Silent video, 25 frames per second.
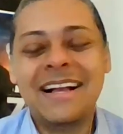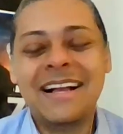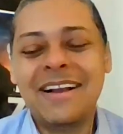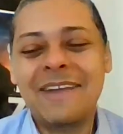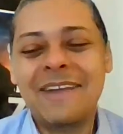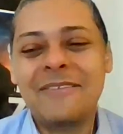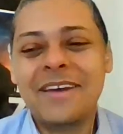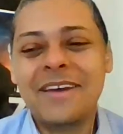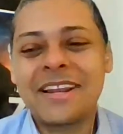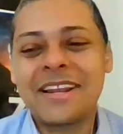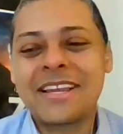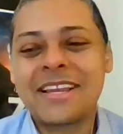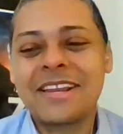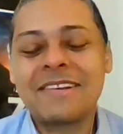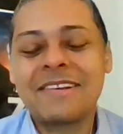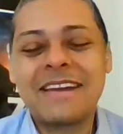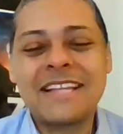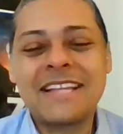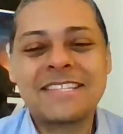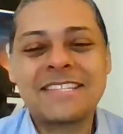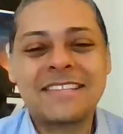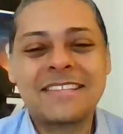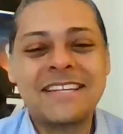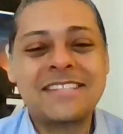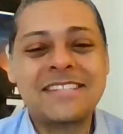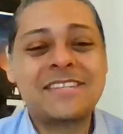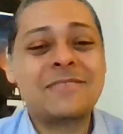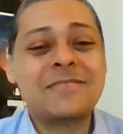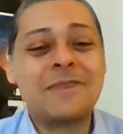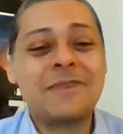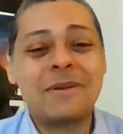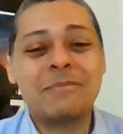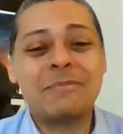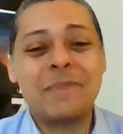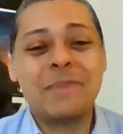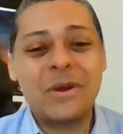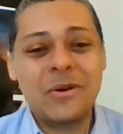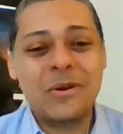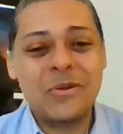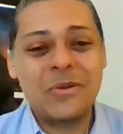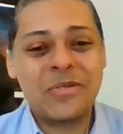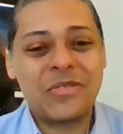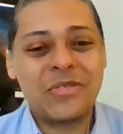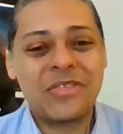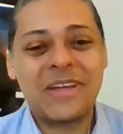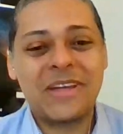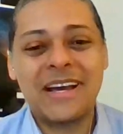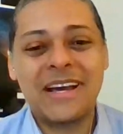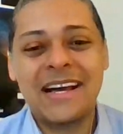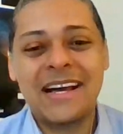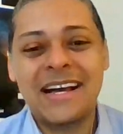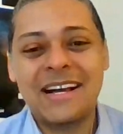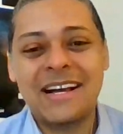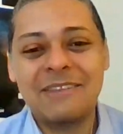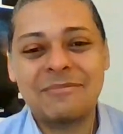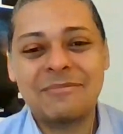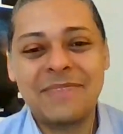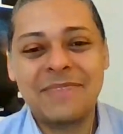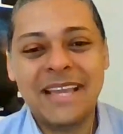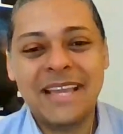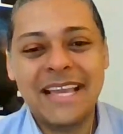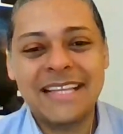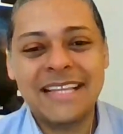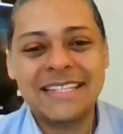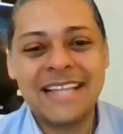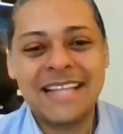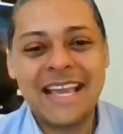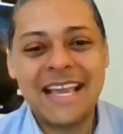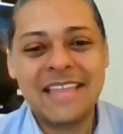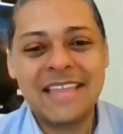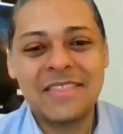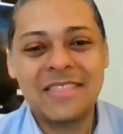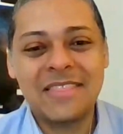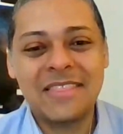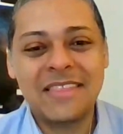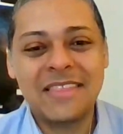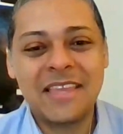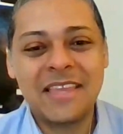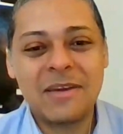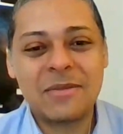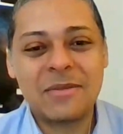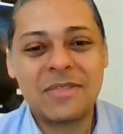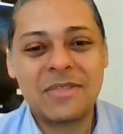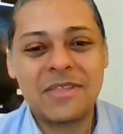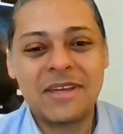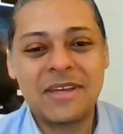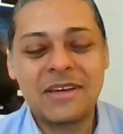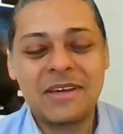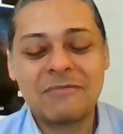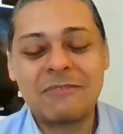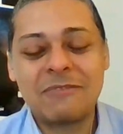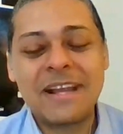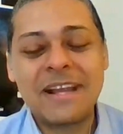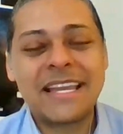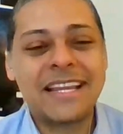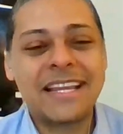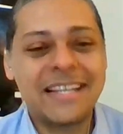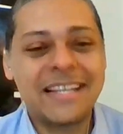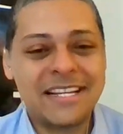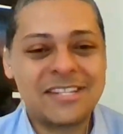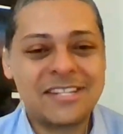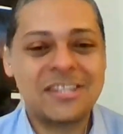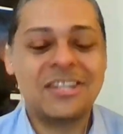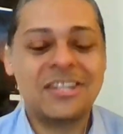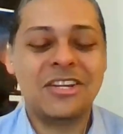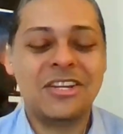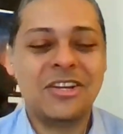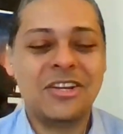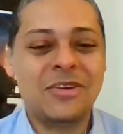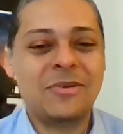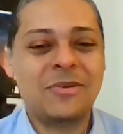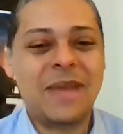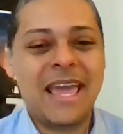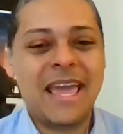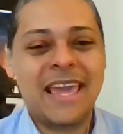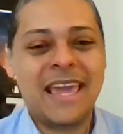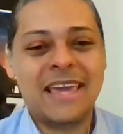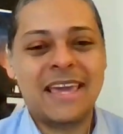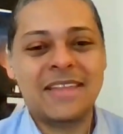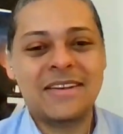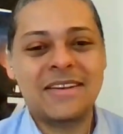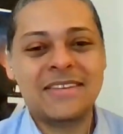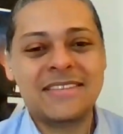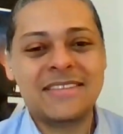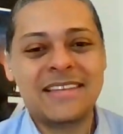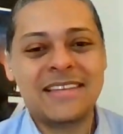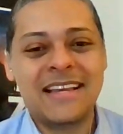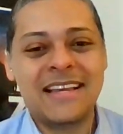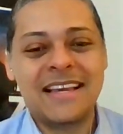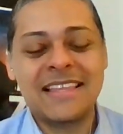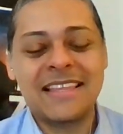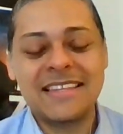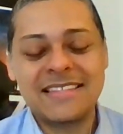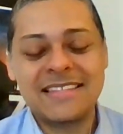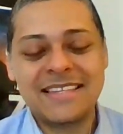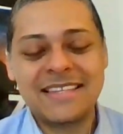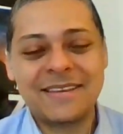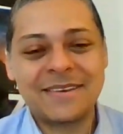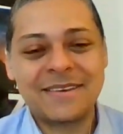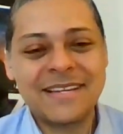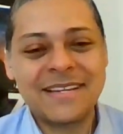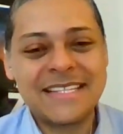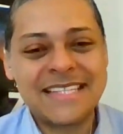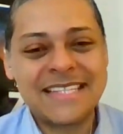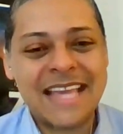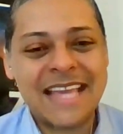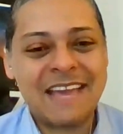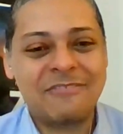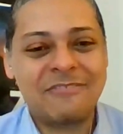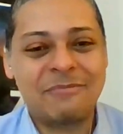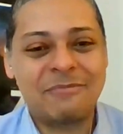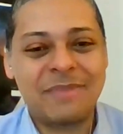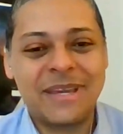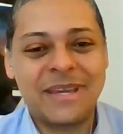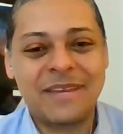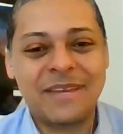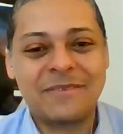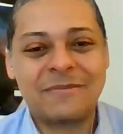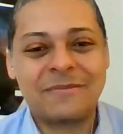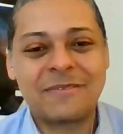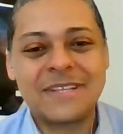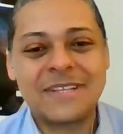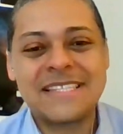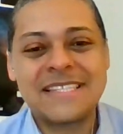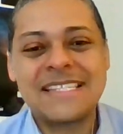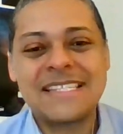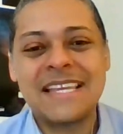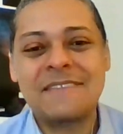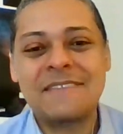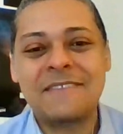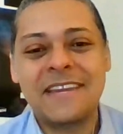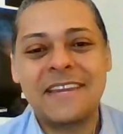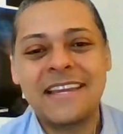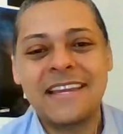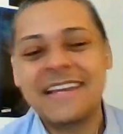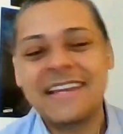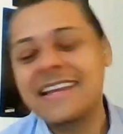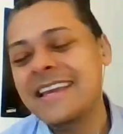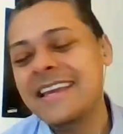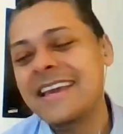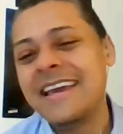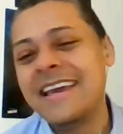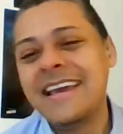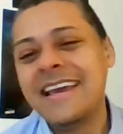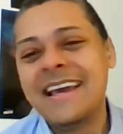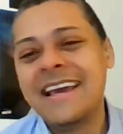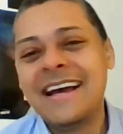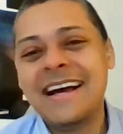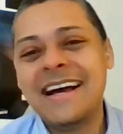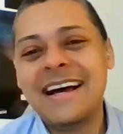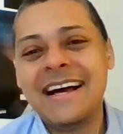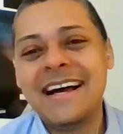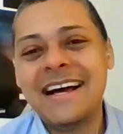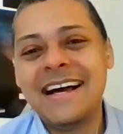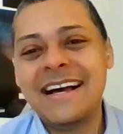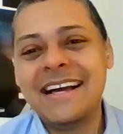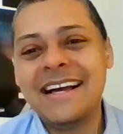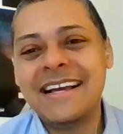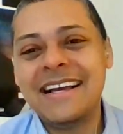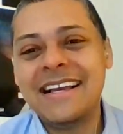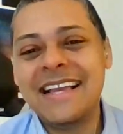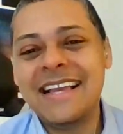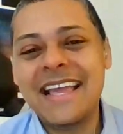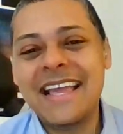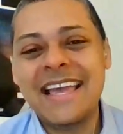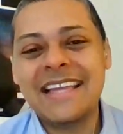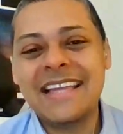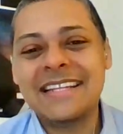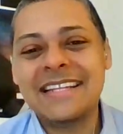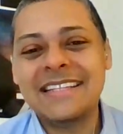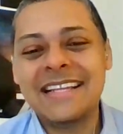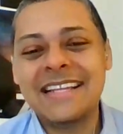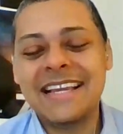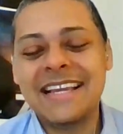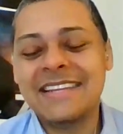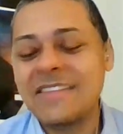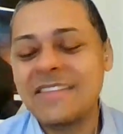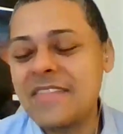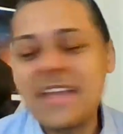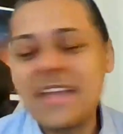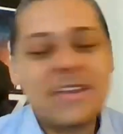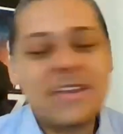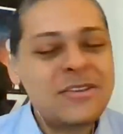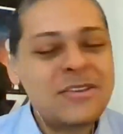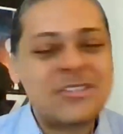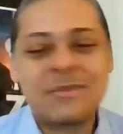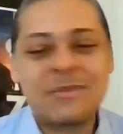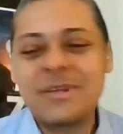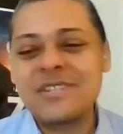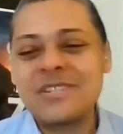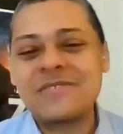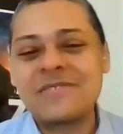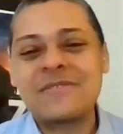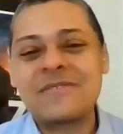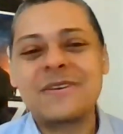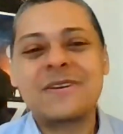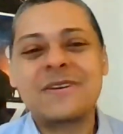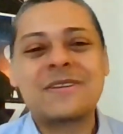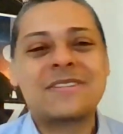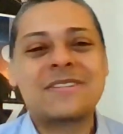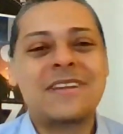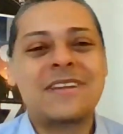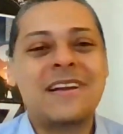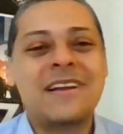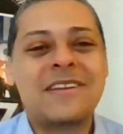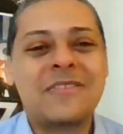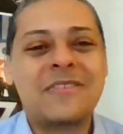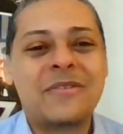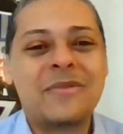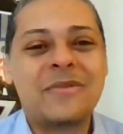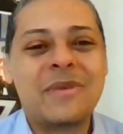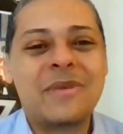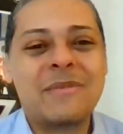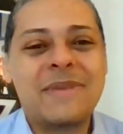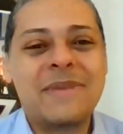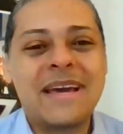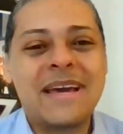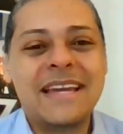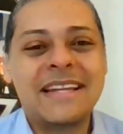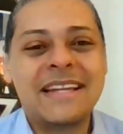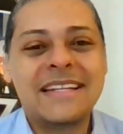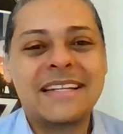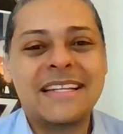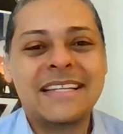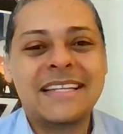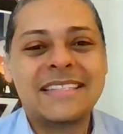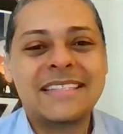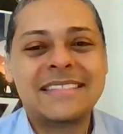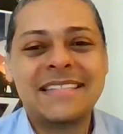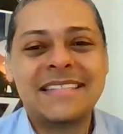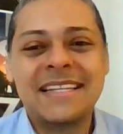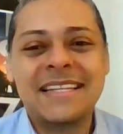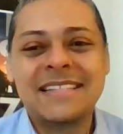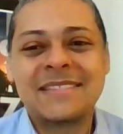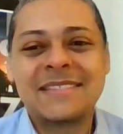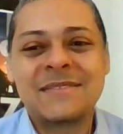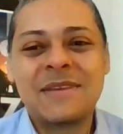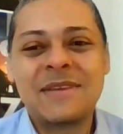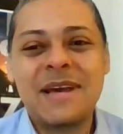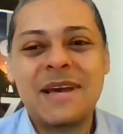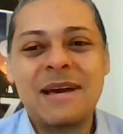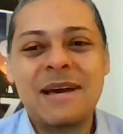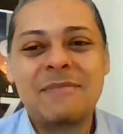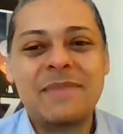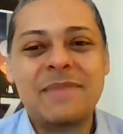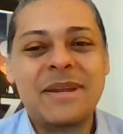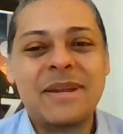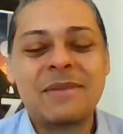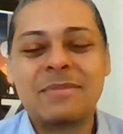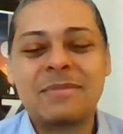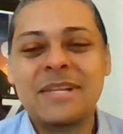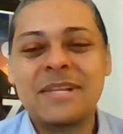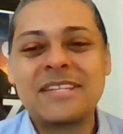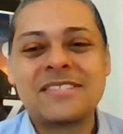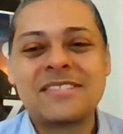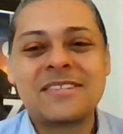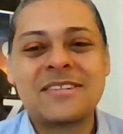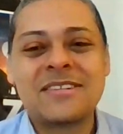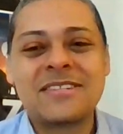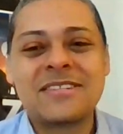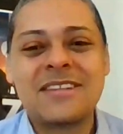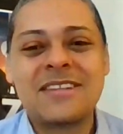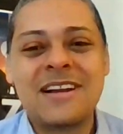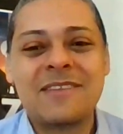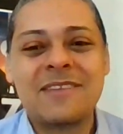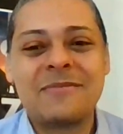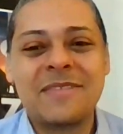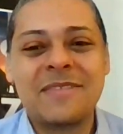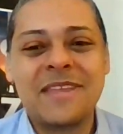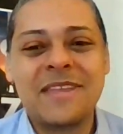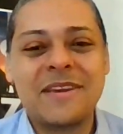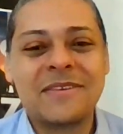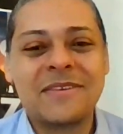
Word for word: uh, I want to congratulate you on both, um, and and you know the recognition you and uh, the series have been receiving, uh, and and thank you so much for talking with me about it. It's it's uh, been a pleasure talking with